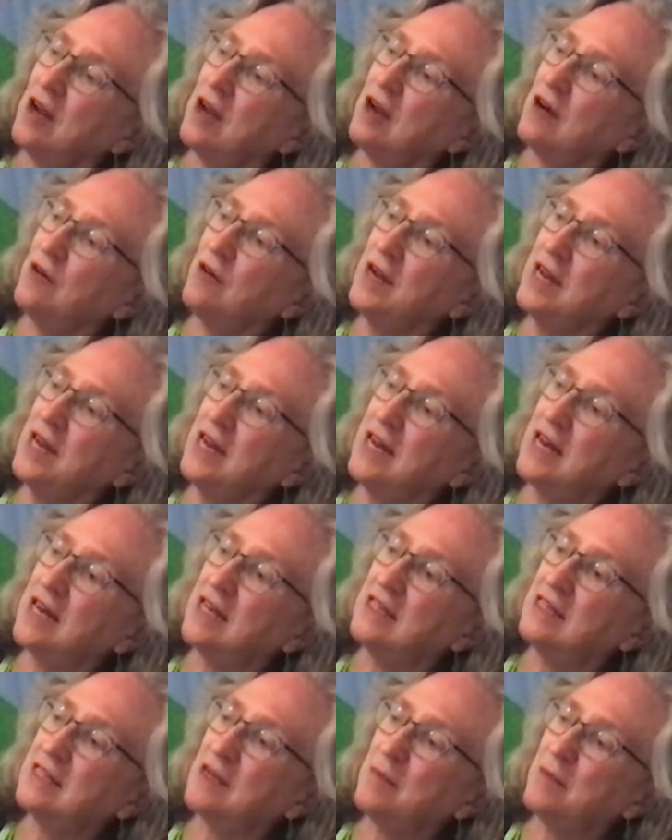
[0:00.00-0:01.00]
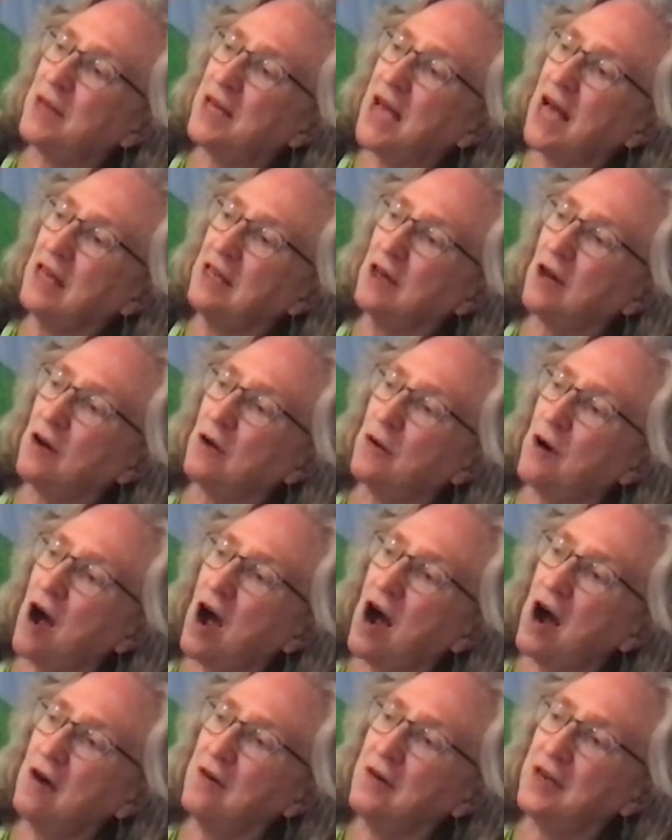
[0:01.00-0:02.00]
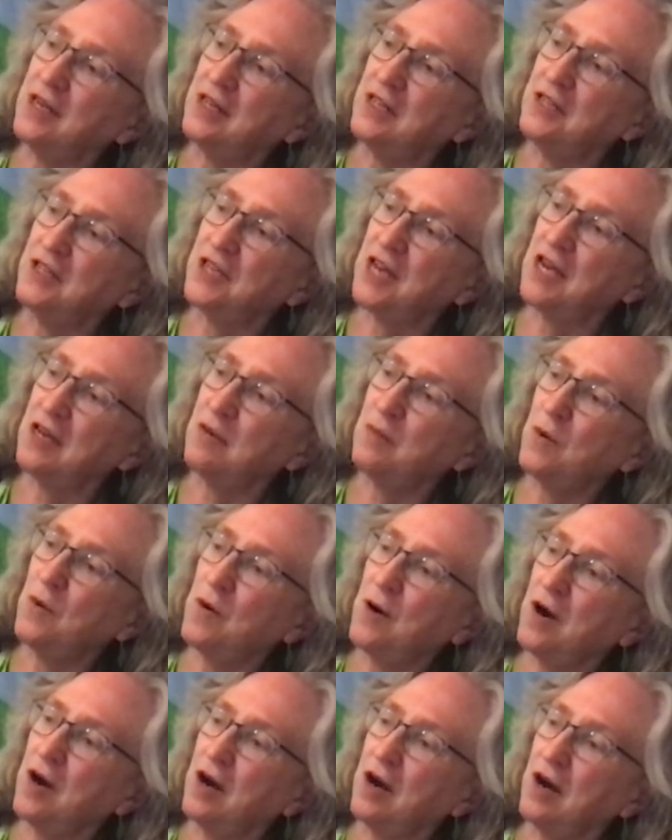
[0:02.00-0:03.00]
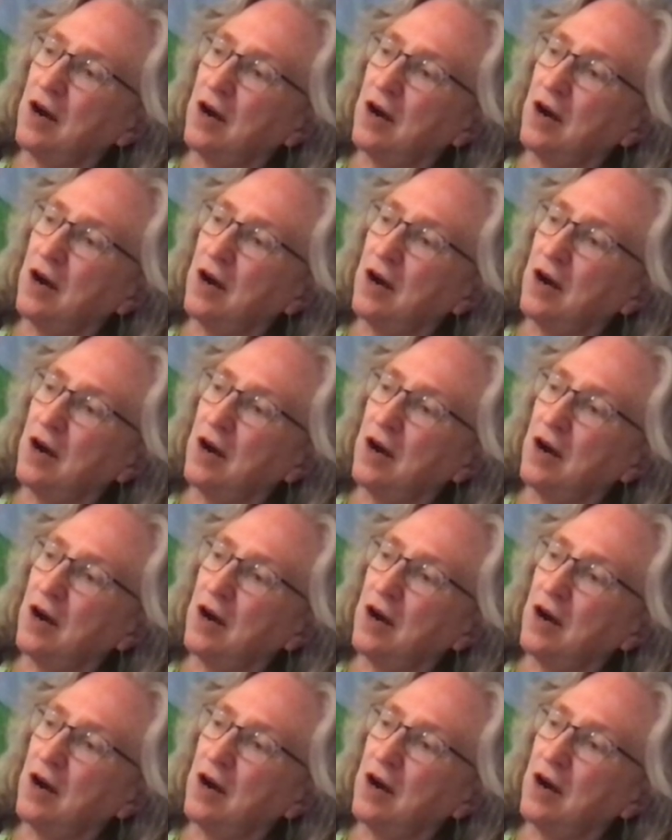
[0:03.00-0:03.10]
green, some yellow, orange, and more.